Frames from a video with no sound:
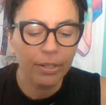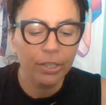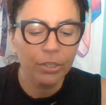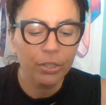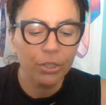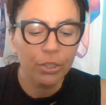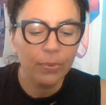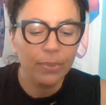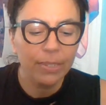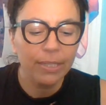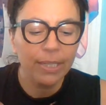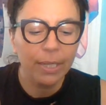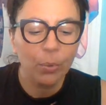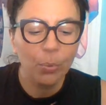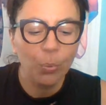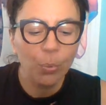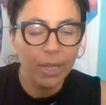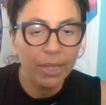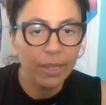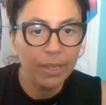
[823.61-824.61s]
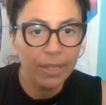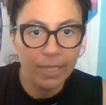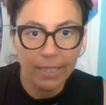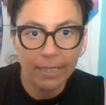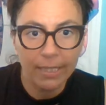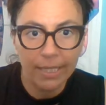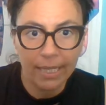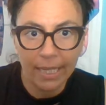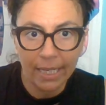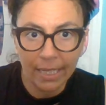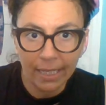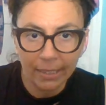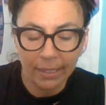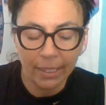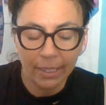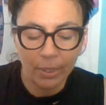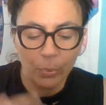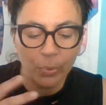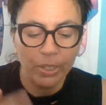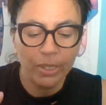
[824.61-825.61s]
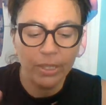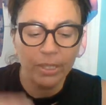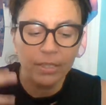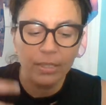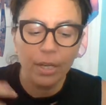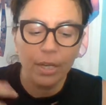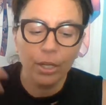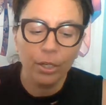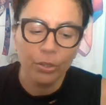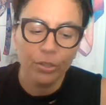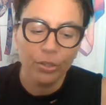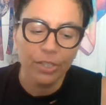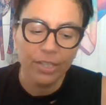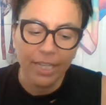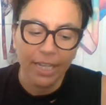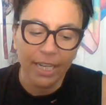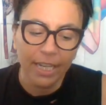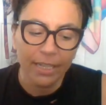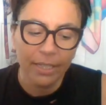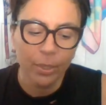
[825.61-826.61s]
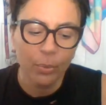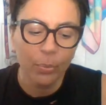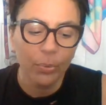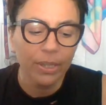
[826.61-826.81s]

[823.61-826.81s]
And so it's like with this healing, with this understanding,